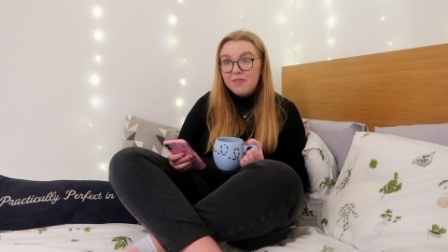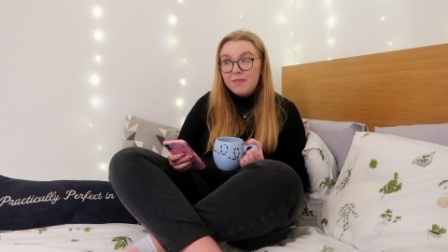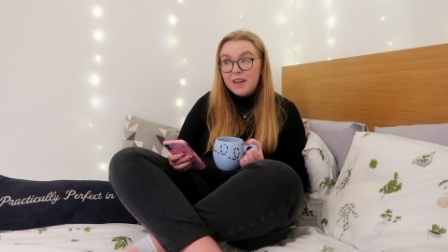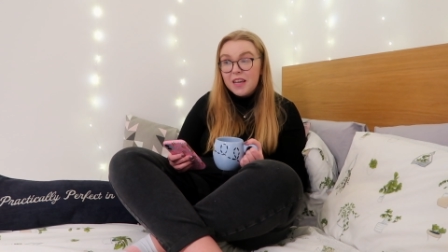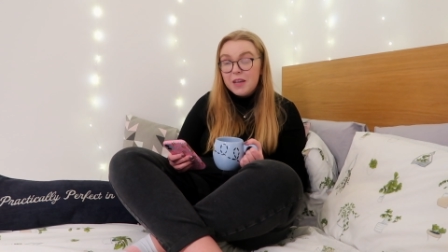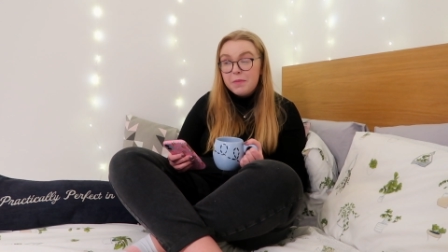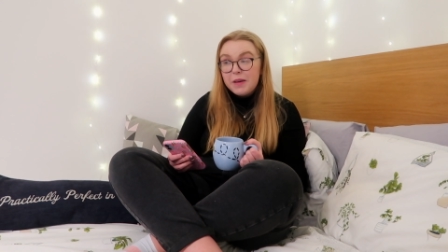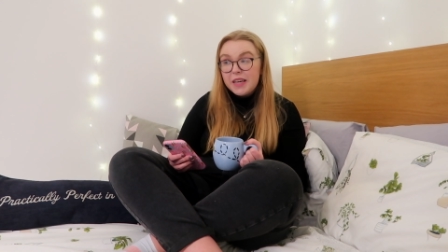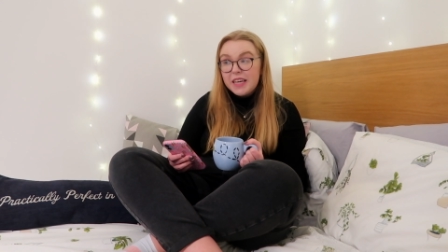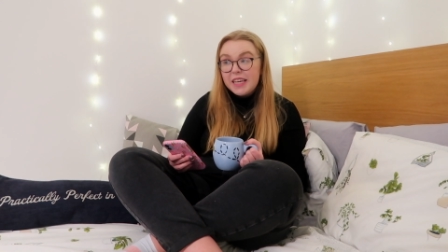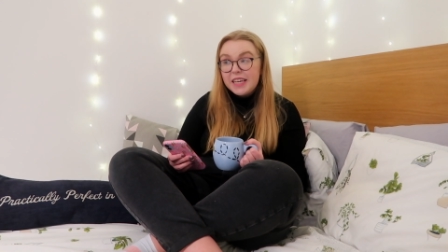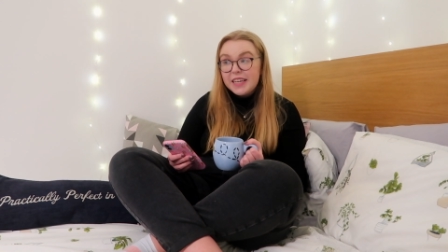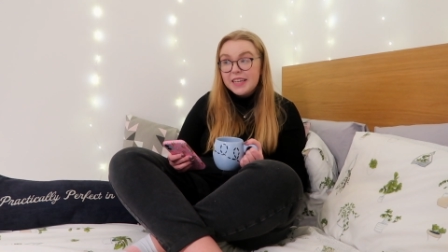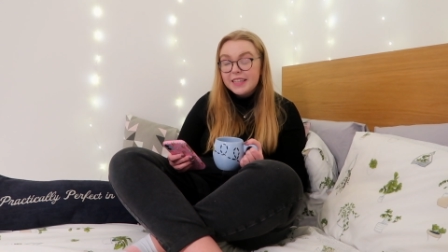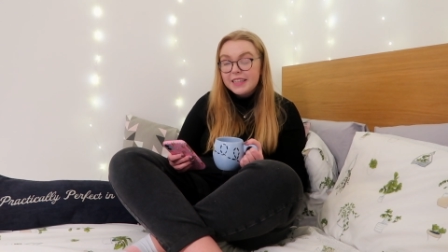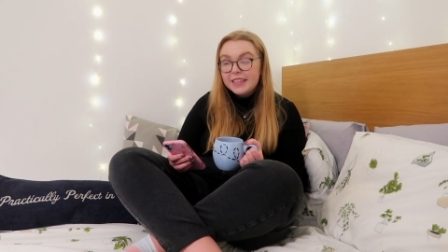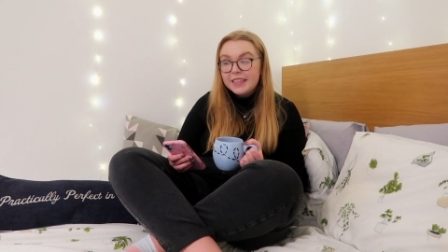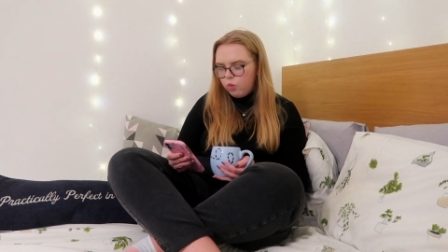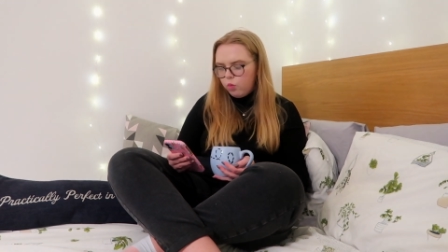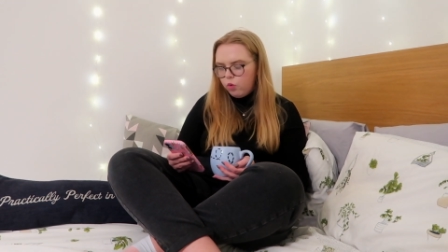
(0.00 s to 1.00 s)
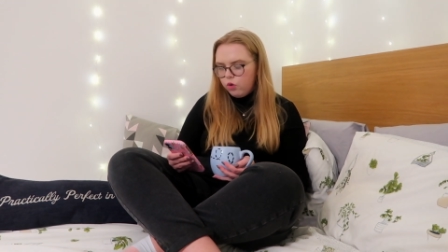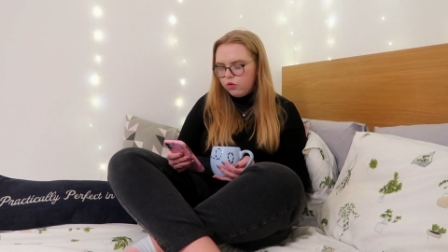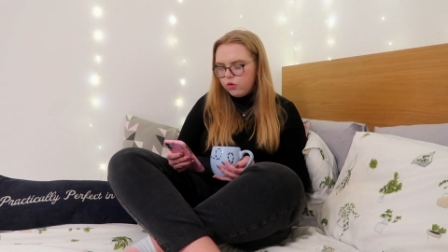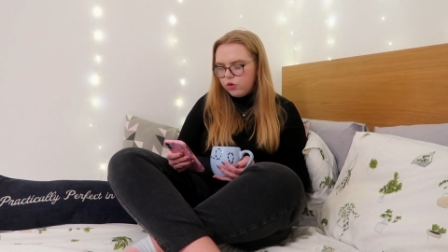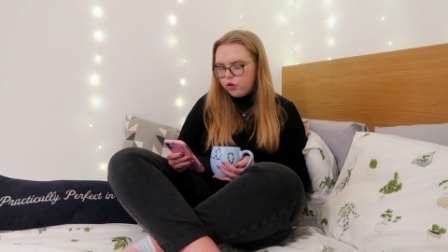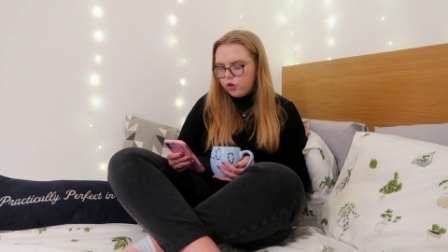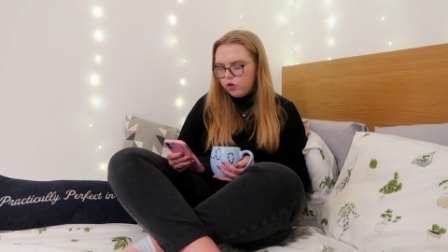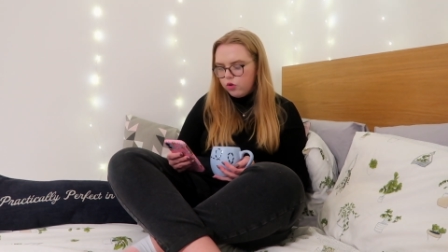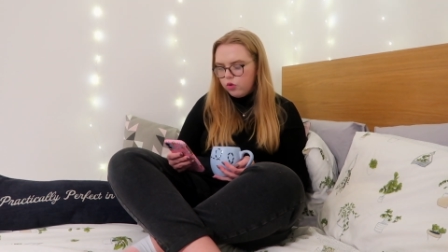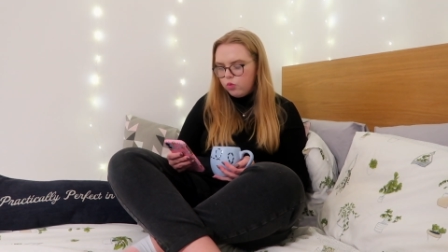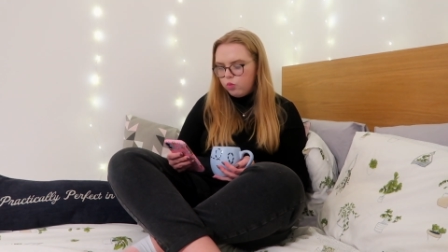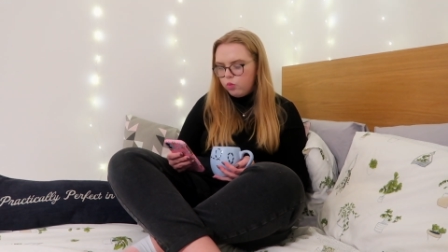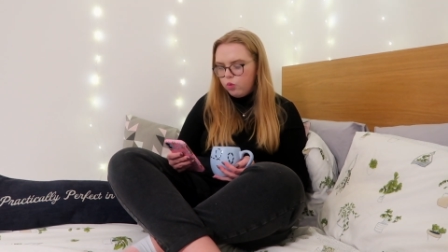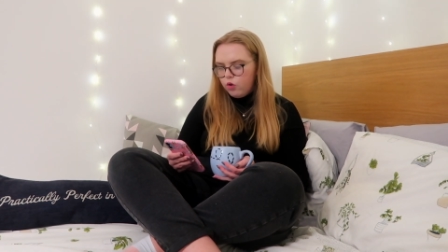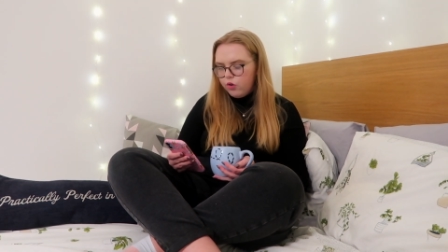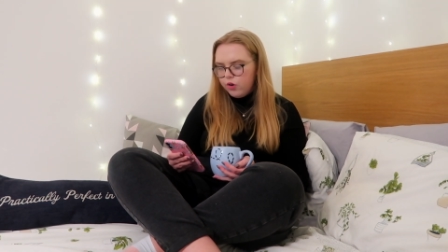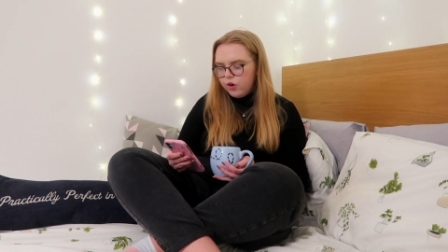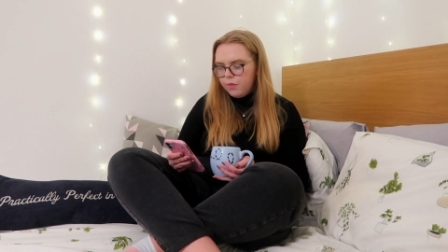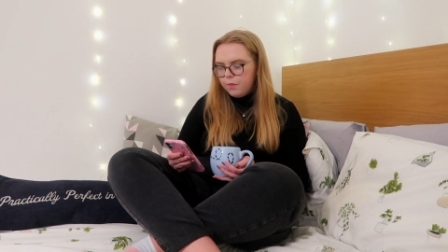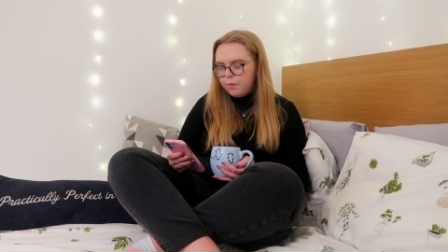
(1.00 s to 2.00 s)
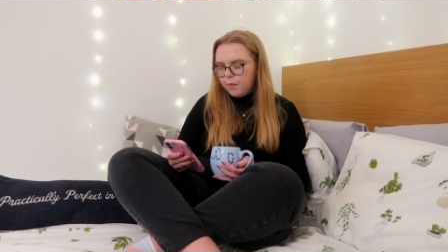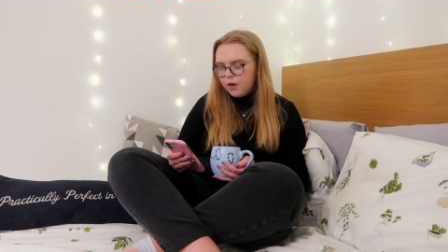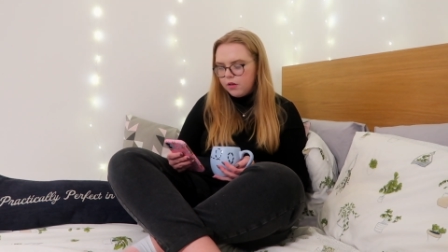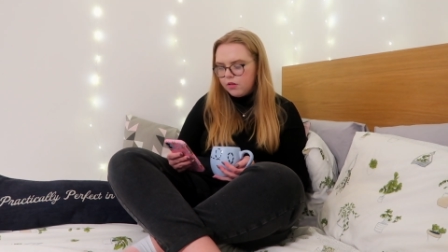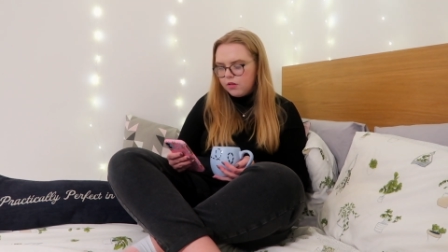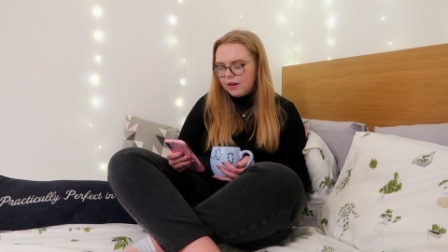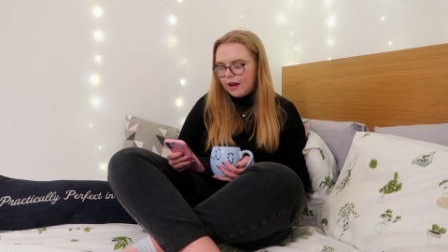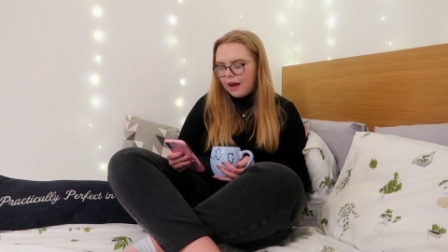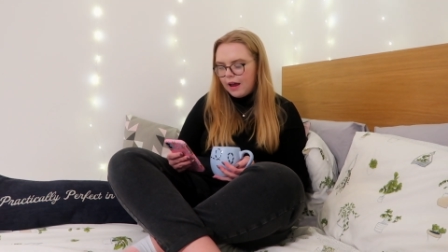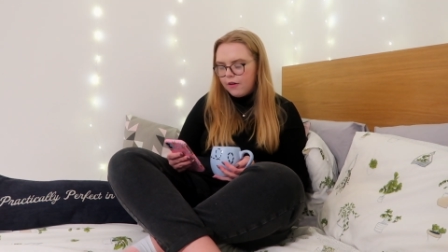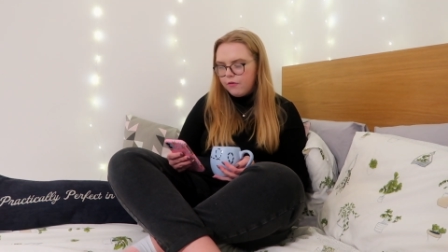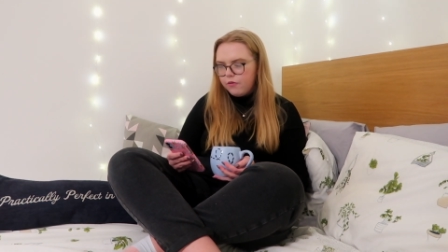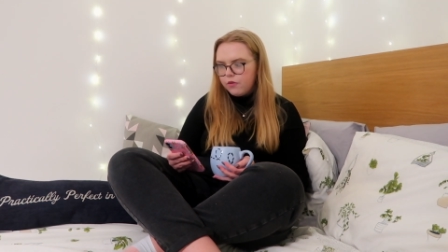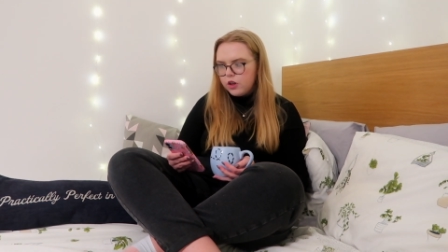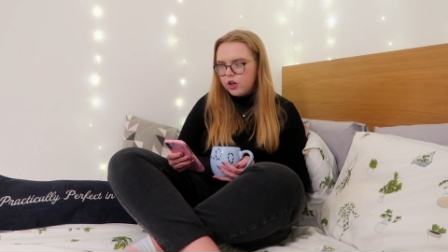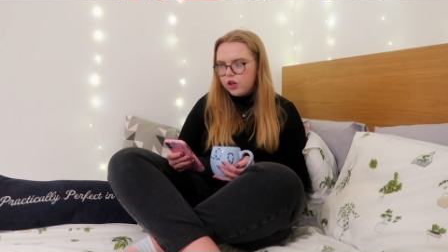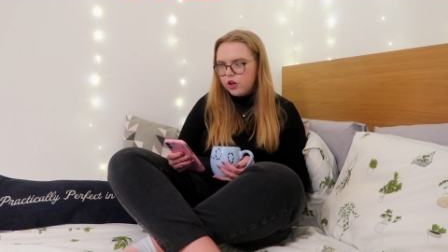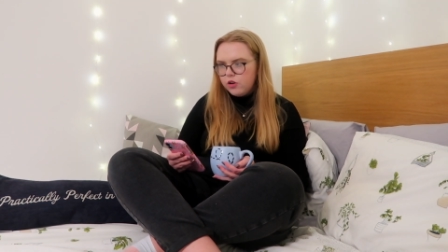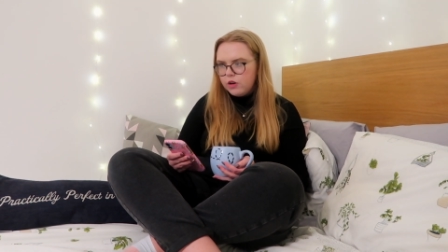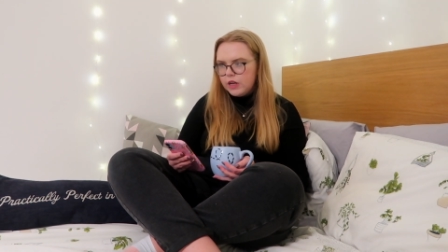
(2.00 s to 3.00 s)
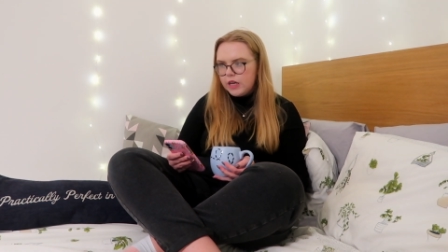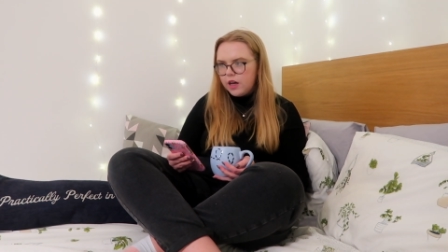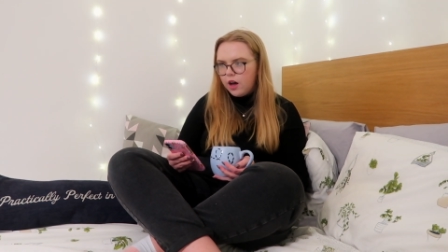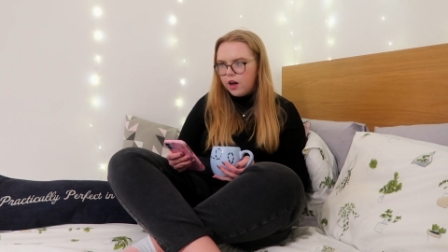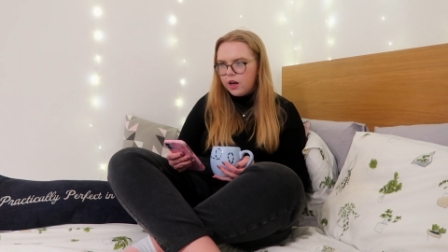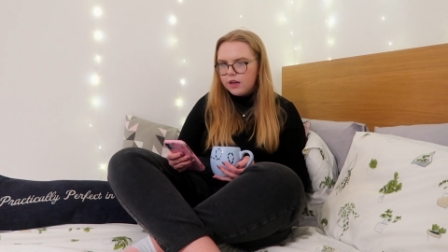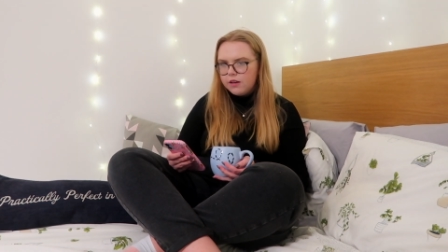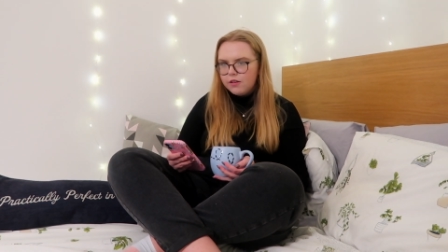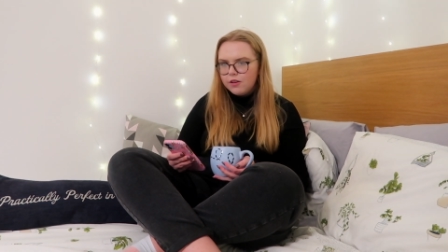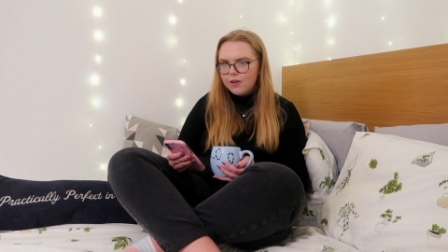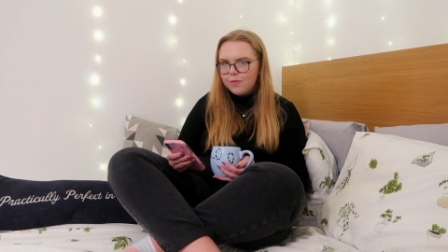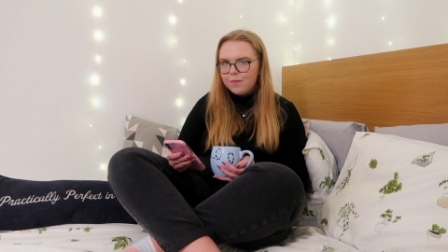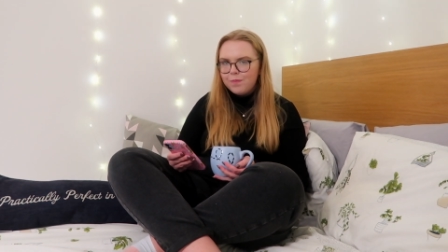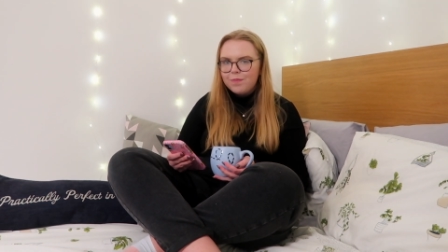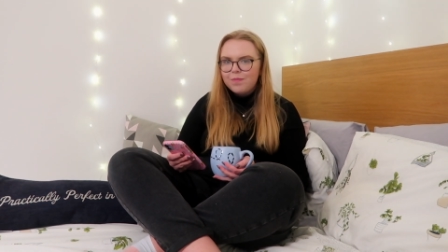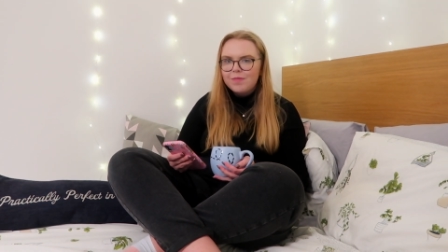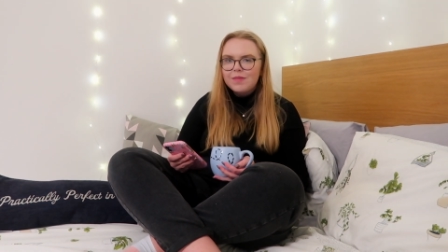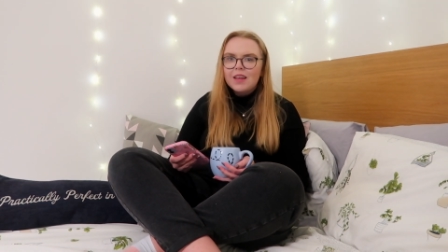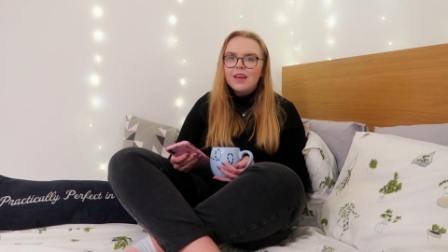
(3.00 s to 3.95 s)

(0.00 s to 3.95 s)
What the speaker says: maybe. What's your one must-have uni item?